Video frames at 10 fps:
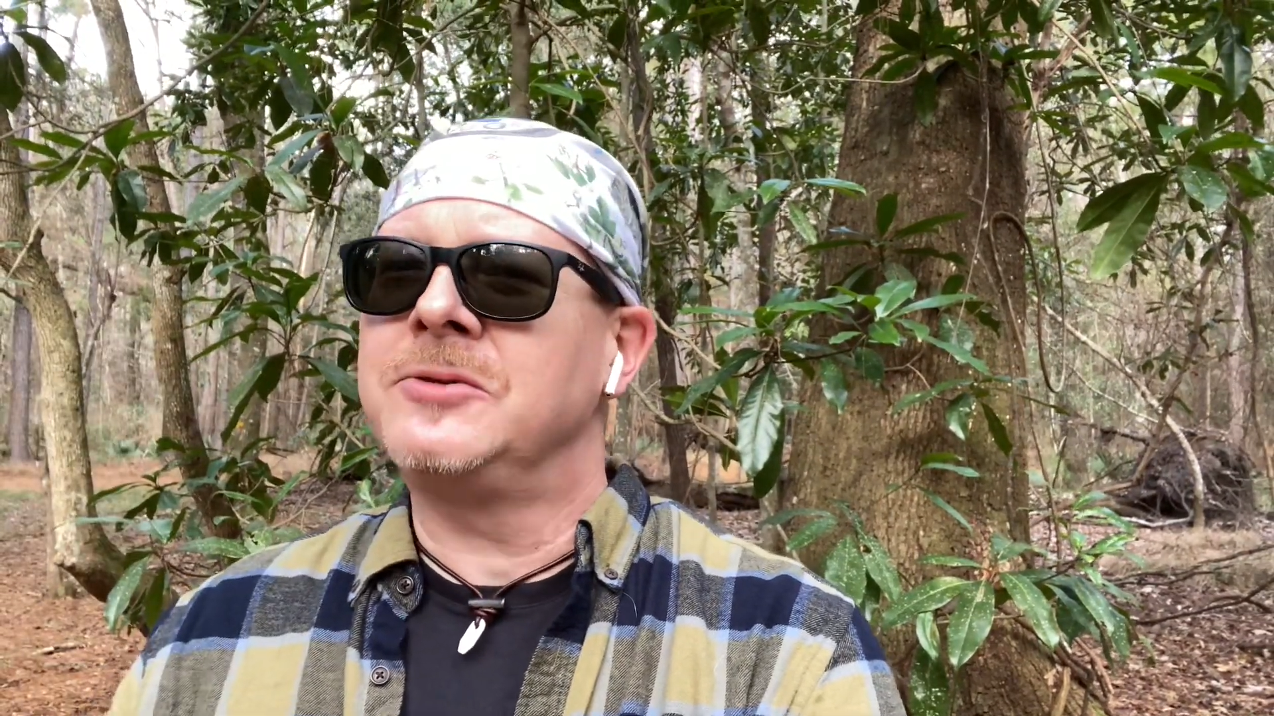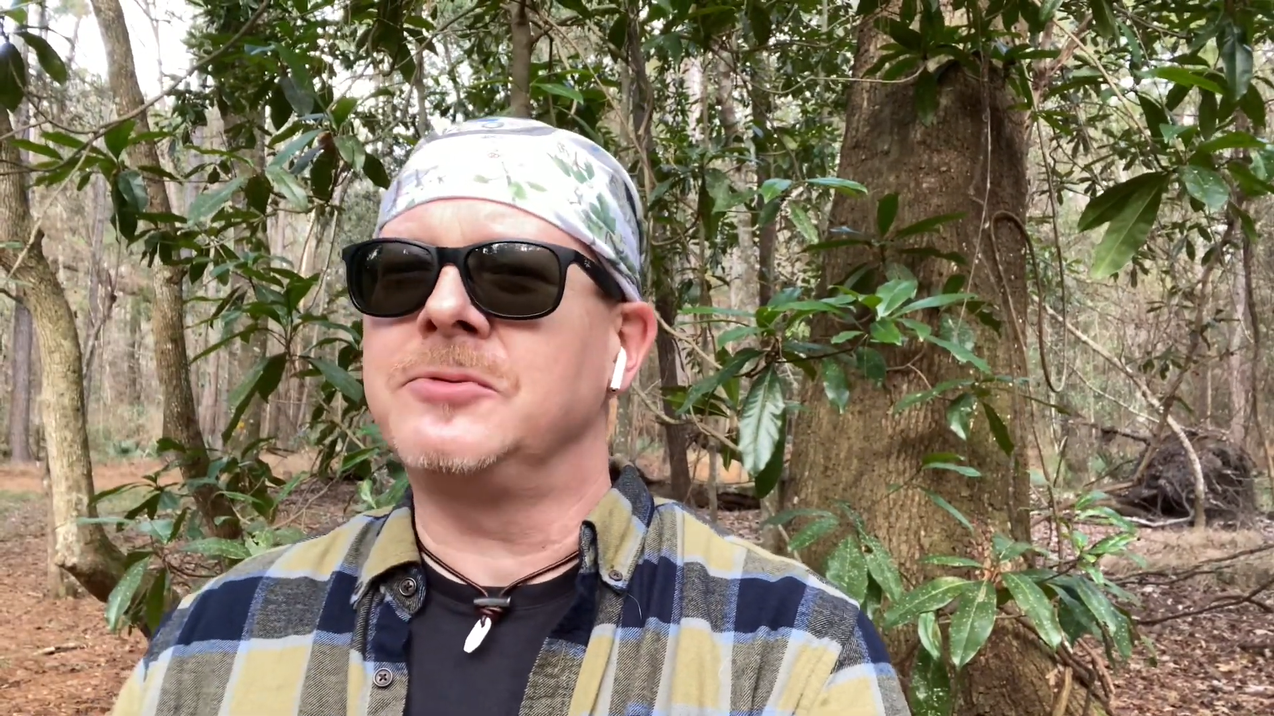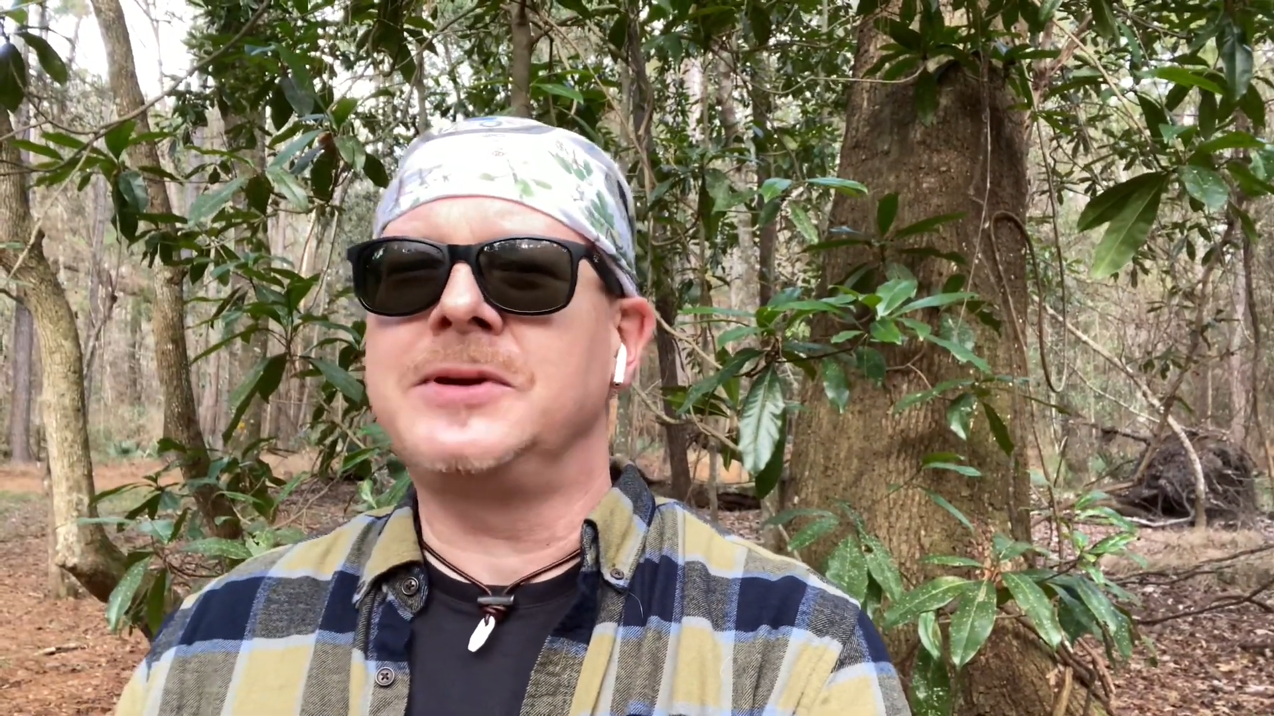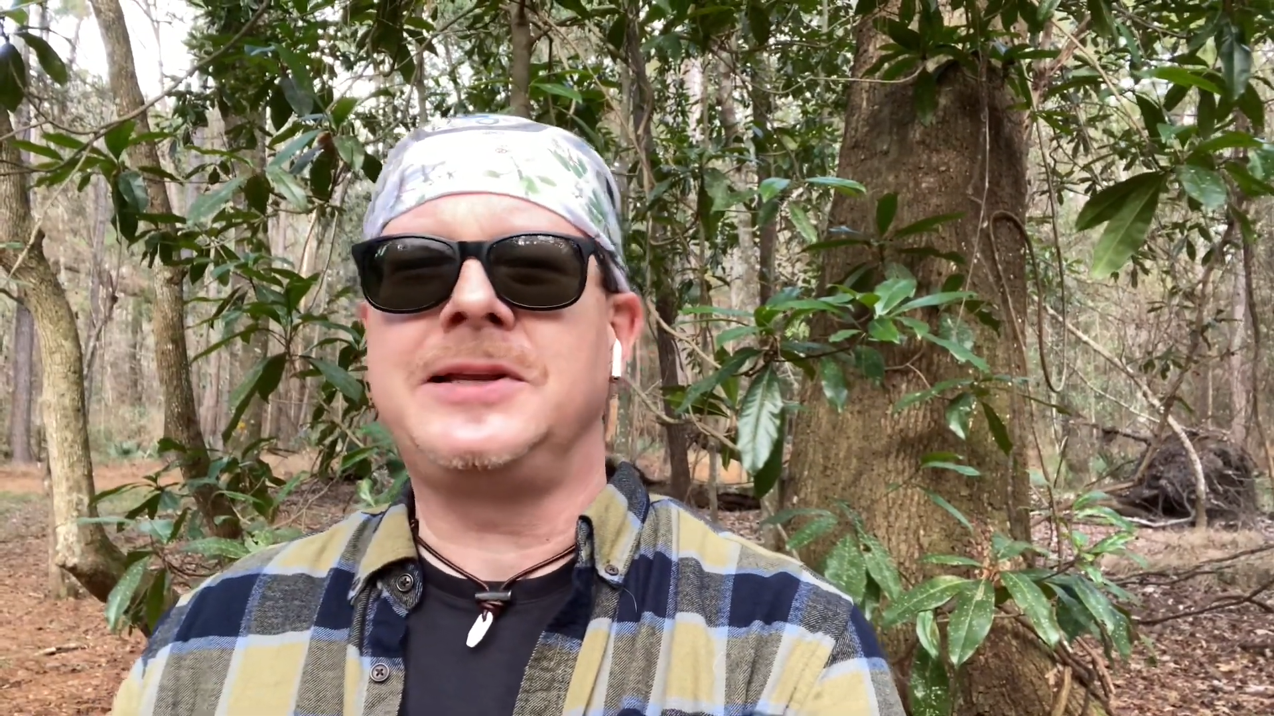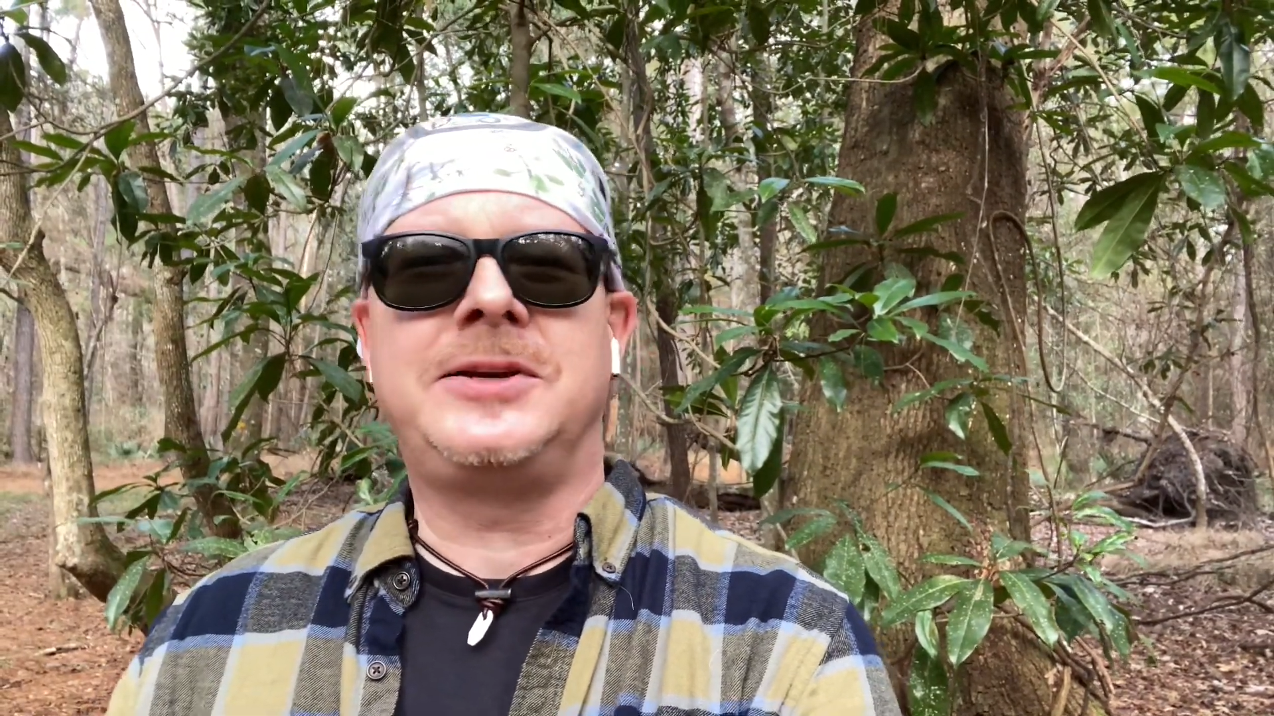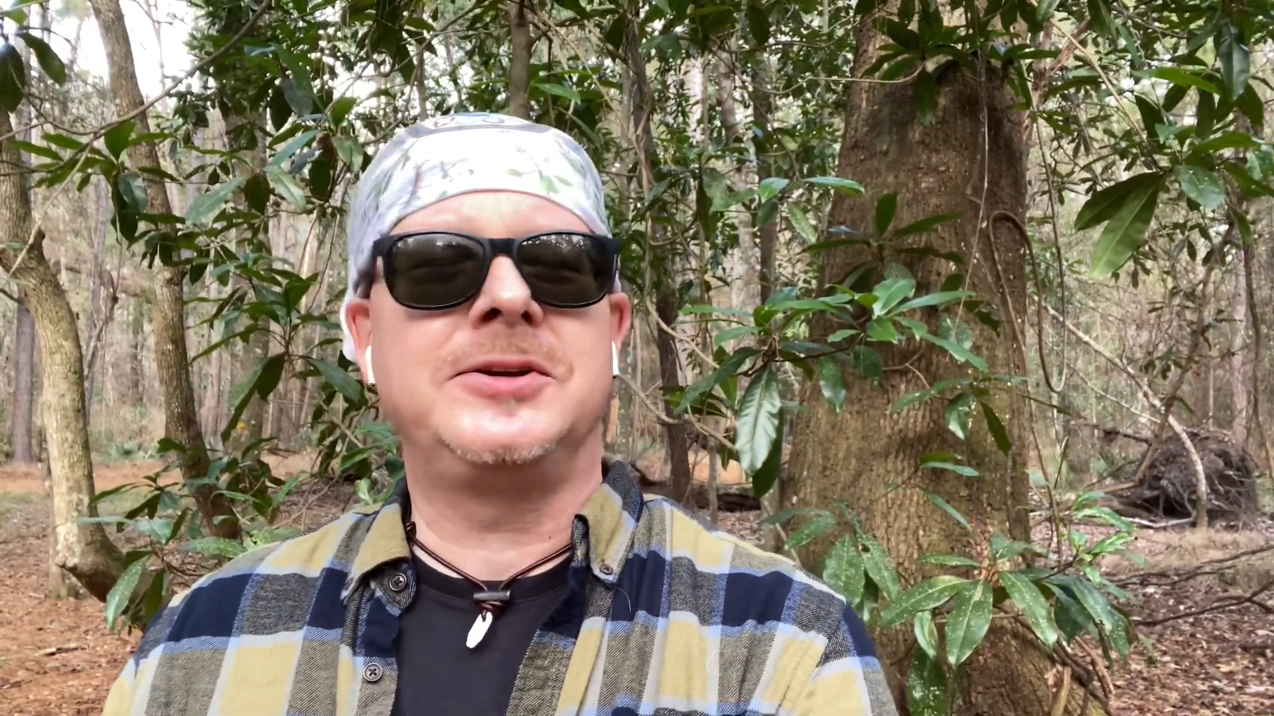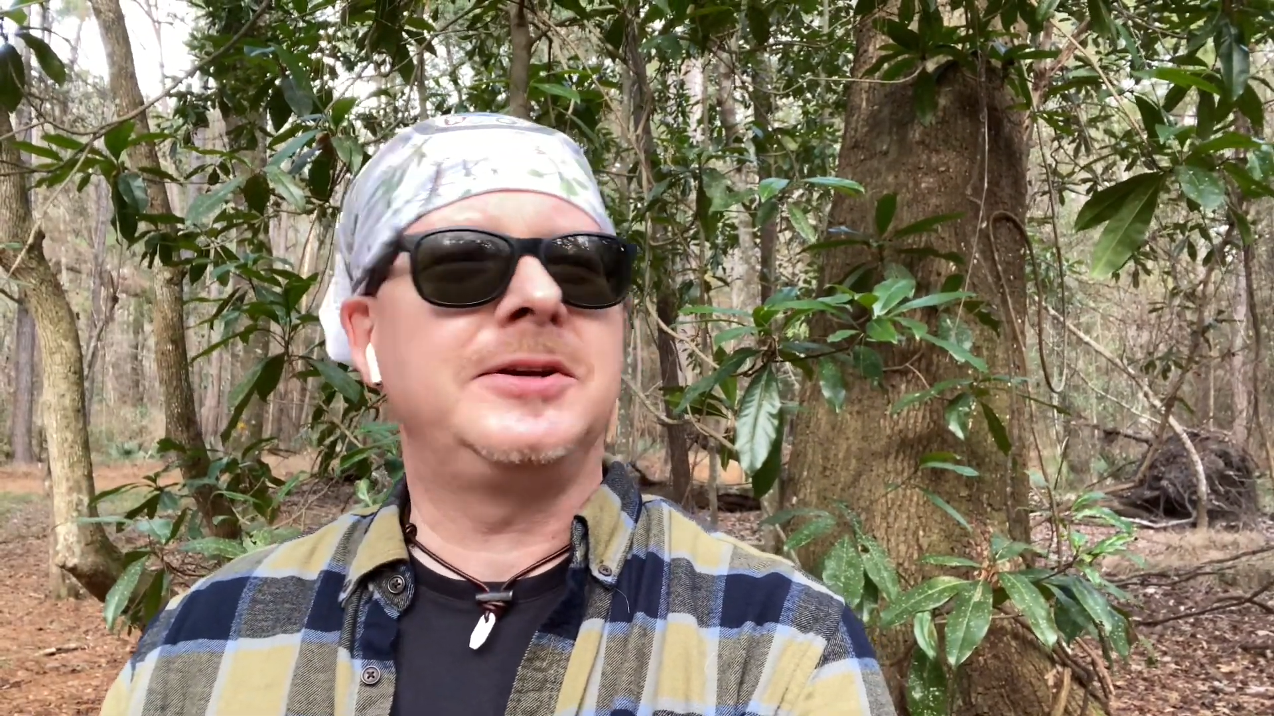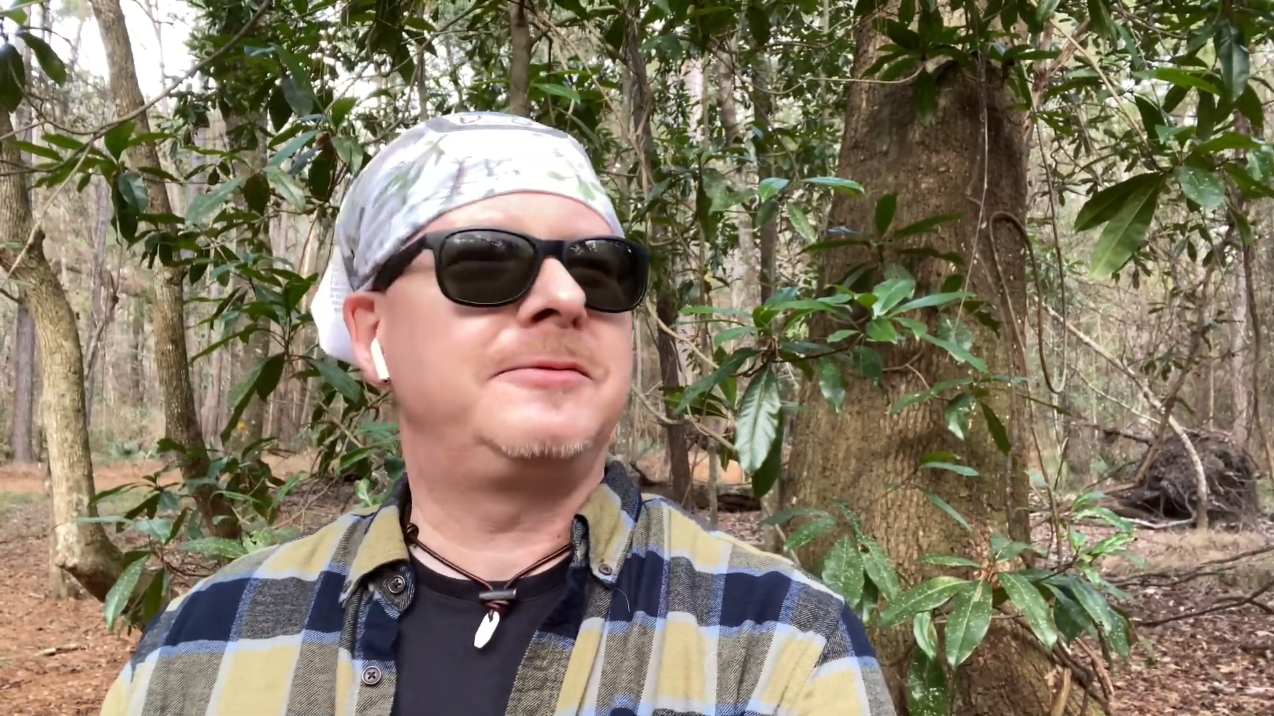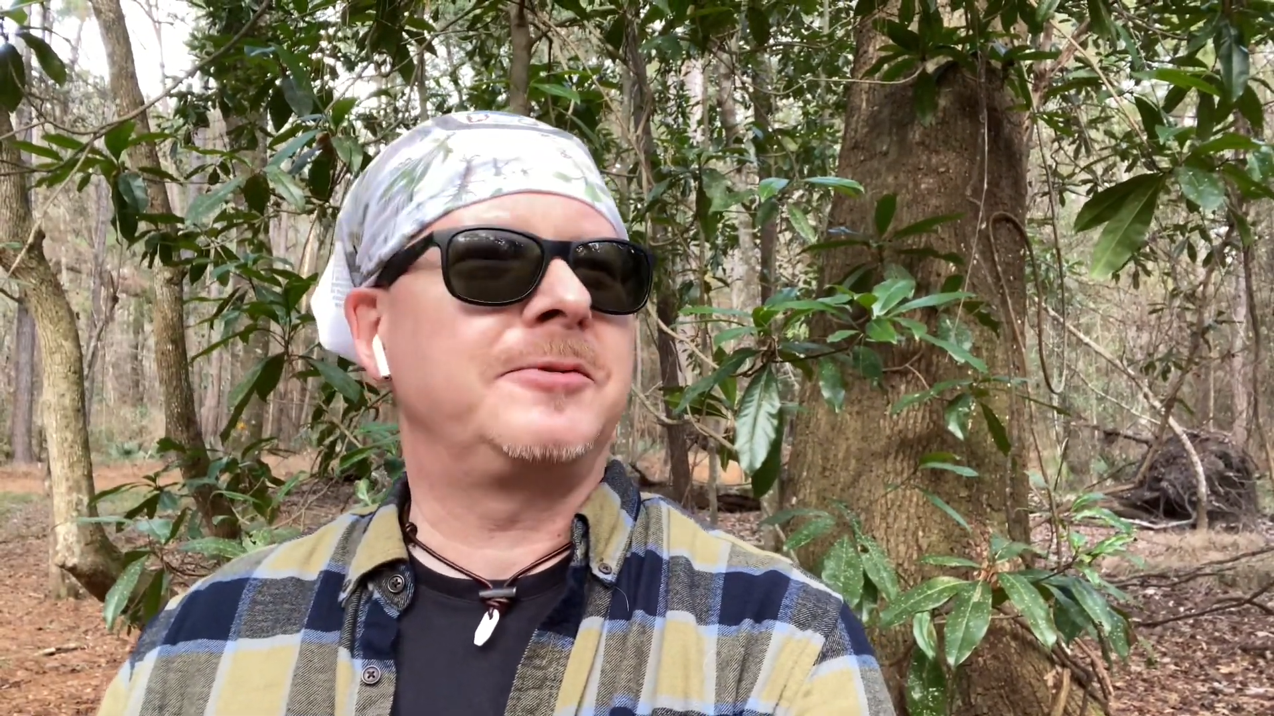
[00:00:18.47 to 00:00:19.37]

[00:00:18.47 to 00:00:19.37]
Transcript: really good